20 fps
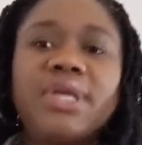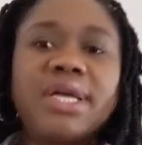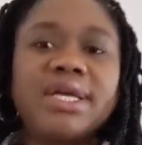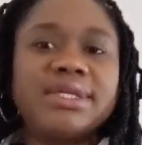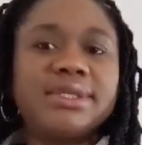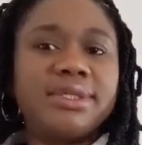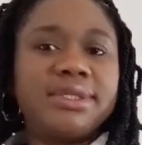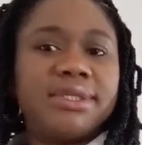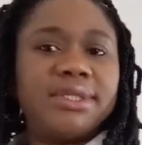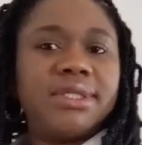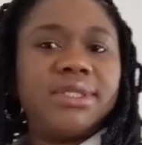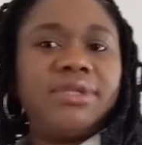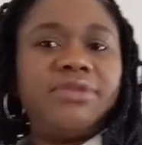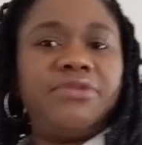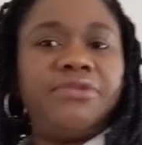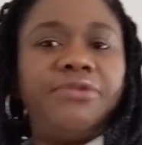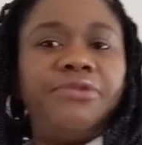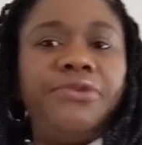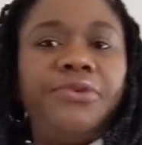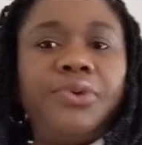so let me
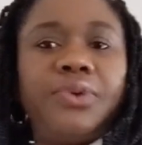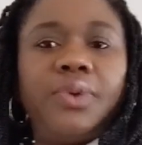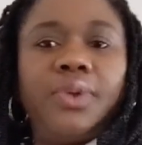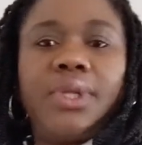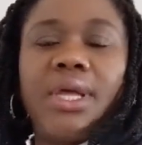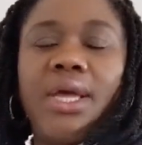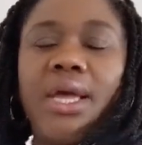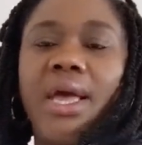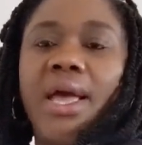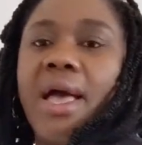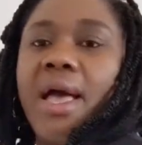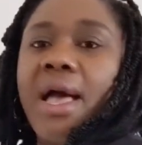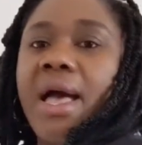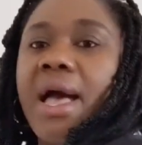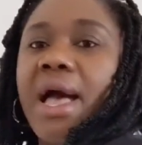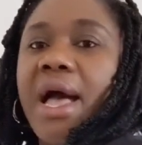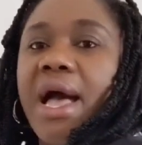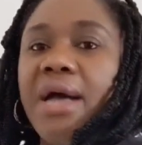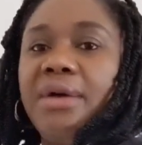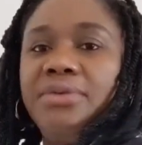move back
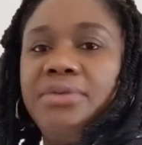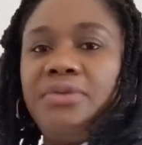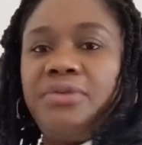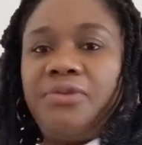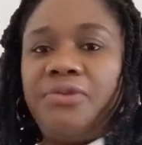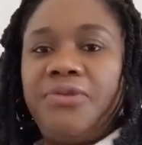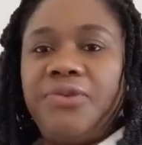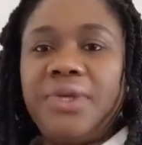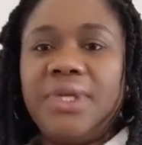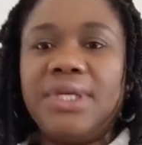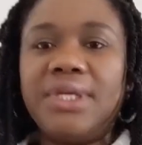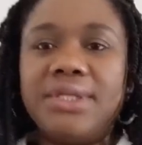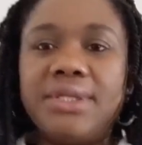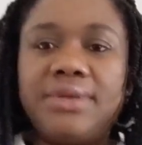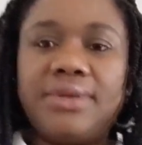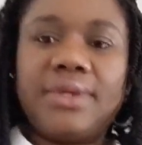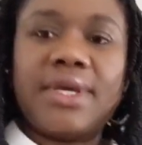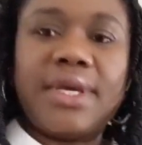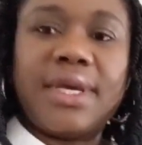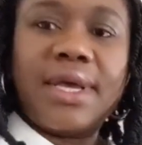so you can see the
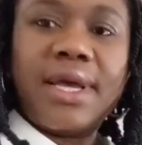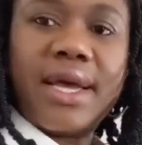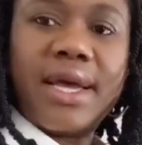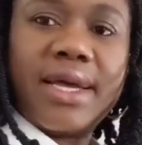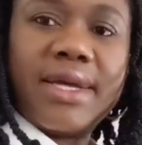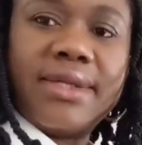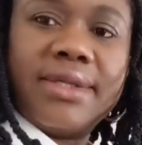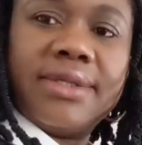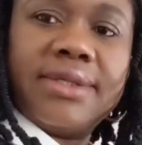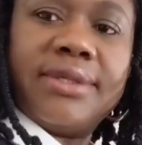full